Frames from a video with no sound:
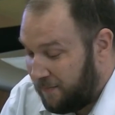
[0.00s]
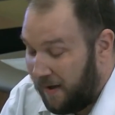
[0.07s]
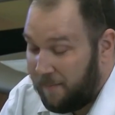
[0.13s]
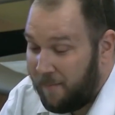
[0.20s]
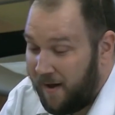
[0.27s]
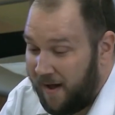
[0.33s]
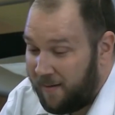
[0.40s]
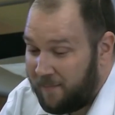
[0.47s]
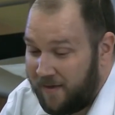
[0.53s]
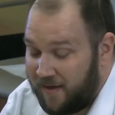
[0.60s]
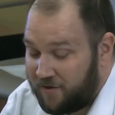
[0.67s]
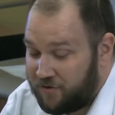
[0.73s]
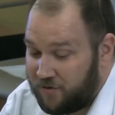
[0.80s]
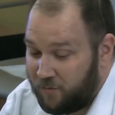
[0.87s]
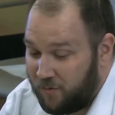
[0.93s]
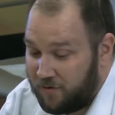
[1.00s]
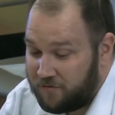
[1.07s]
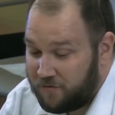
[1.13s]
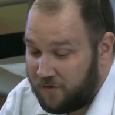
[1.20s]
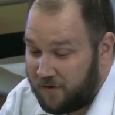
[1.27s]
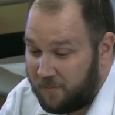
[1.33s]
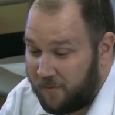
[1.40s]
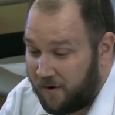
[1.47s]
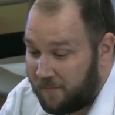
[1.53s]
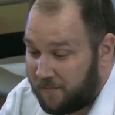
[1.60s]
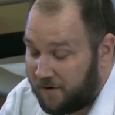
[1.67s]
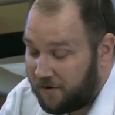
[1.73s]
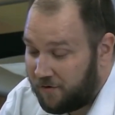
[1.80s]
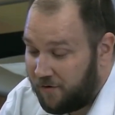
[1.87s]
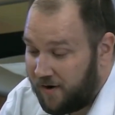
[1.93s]
My mom actually works for the
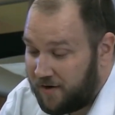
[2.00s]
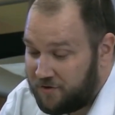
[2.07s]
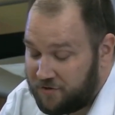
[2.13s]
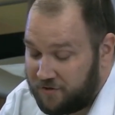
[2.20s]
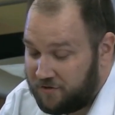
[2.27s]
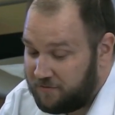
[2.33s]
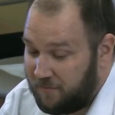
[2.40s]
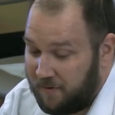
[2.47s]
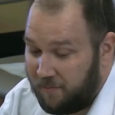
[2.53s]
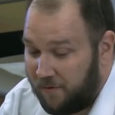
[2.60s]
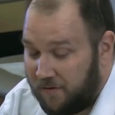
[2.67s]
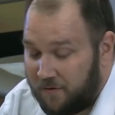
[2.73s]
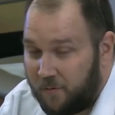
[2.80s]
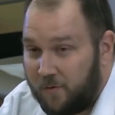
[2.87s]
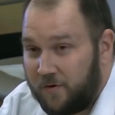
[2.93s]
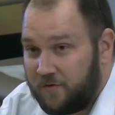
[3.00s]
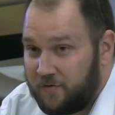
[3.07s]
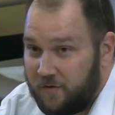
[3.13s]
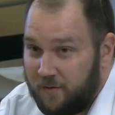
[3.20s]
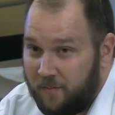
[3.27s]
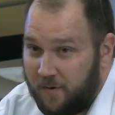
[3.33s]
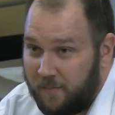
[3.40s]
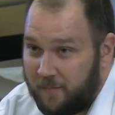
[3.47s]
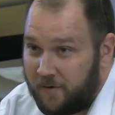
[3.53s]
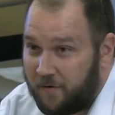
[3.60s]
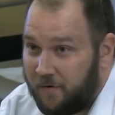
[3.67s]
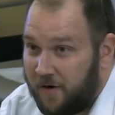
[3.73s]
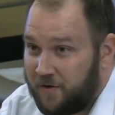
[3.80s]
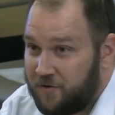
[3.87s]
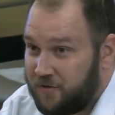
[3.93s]
Department of Corrections. My brother works for the Department
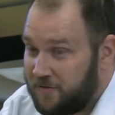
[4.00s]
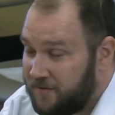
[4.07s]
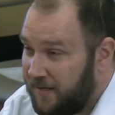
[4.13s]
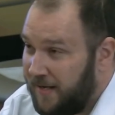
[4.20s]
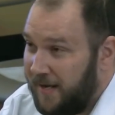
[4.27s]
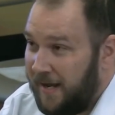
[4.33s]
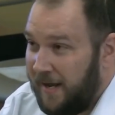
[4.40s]
of Corrections.